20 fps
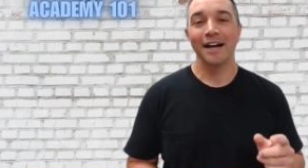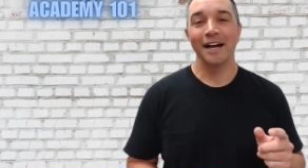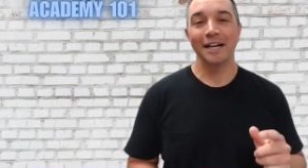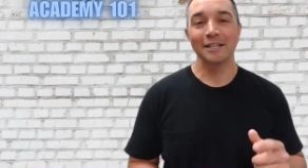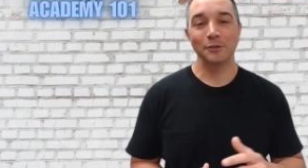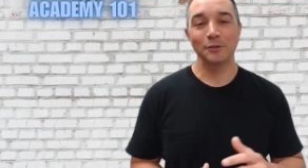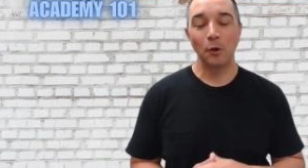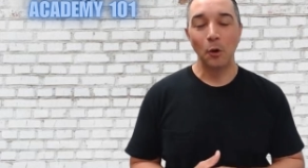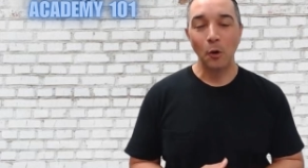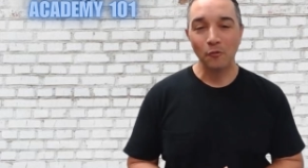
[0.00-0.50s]
Uh,
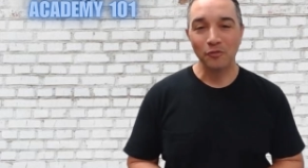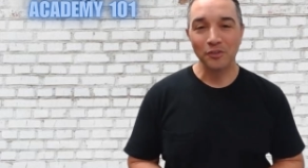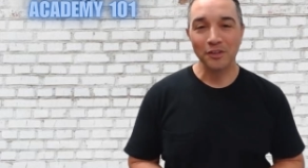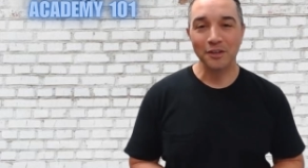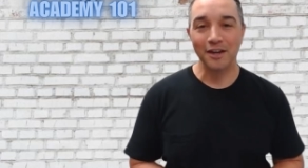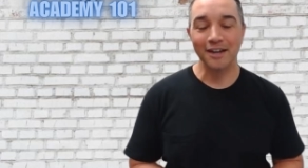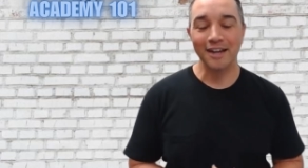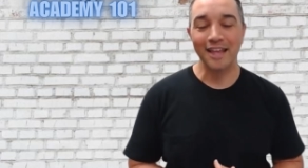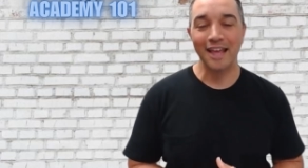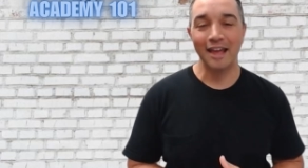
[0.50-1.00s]
so hopefully,
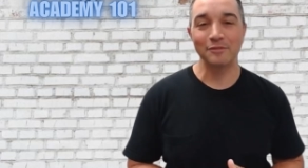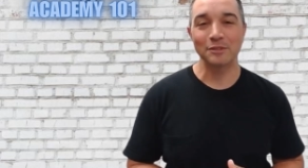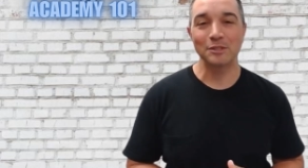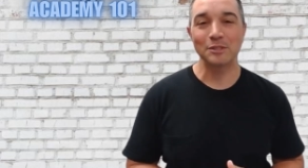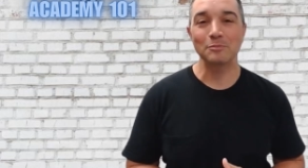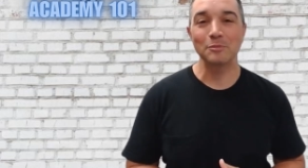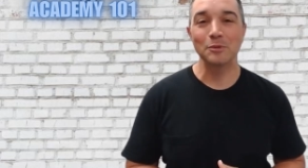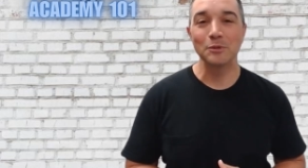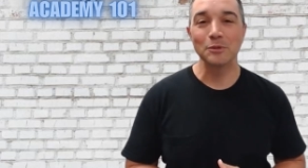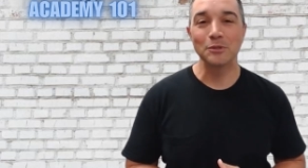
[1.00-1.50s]
you're going to have a
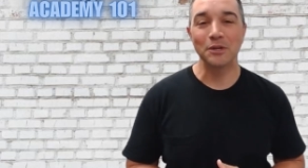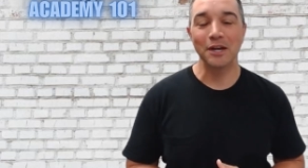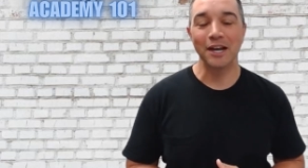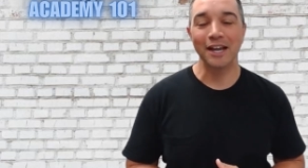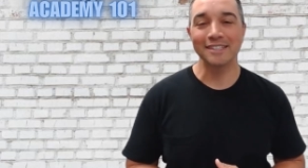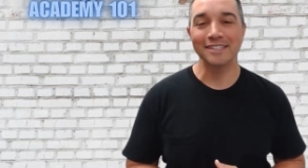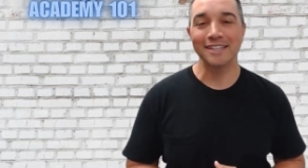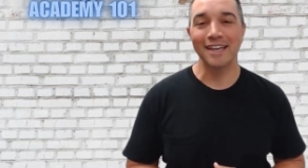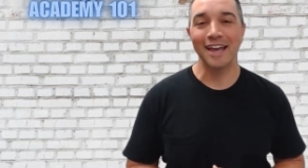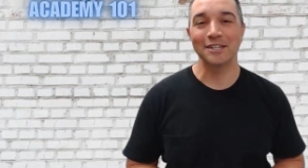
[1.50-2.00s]
smooth
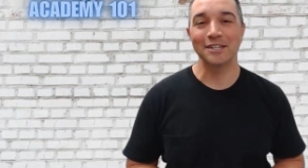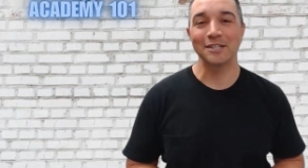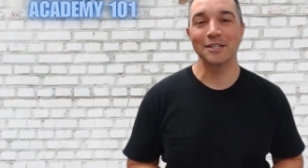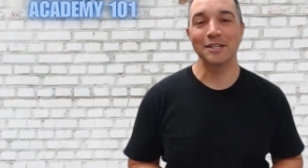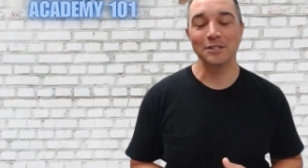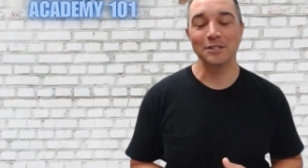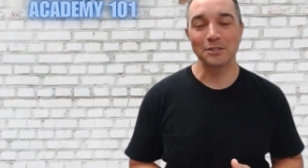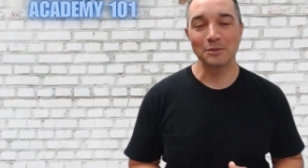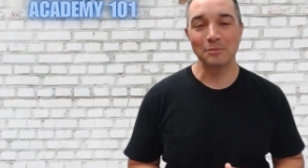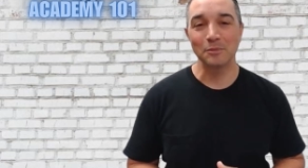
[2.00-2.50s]

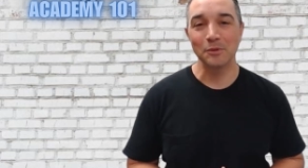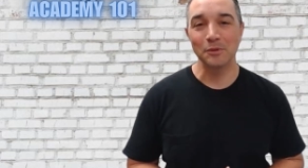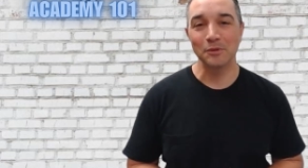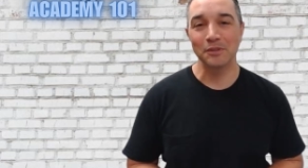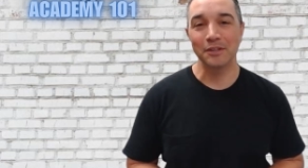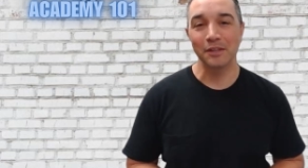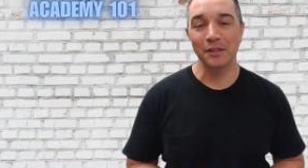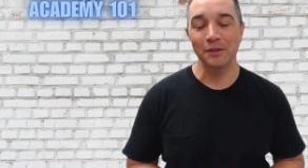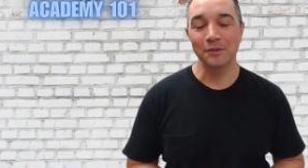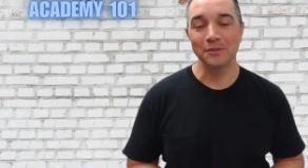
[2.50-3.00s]
transaction, a
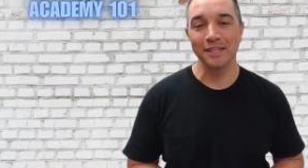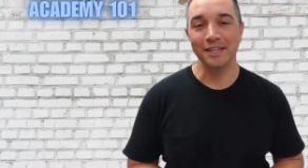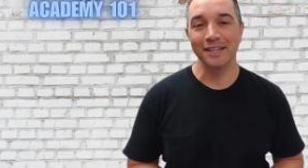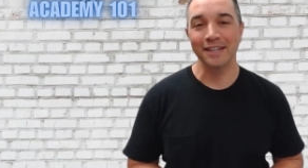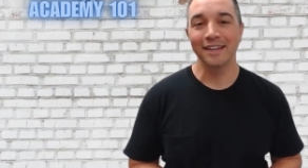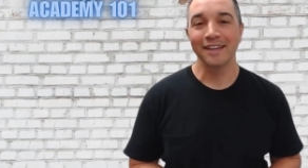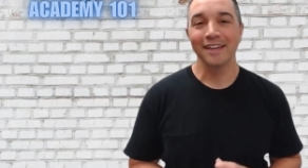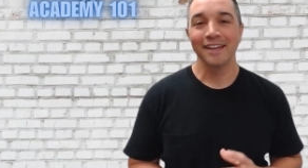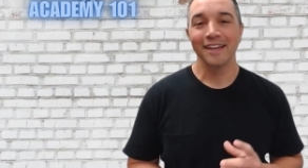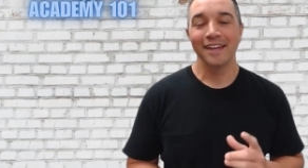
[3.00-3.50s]
smooth
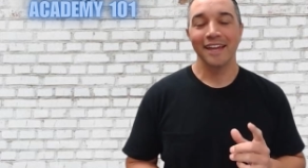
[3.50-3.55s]
clothing,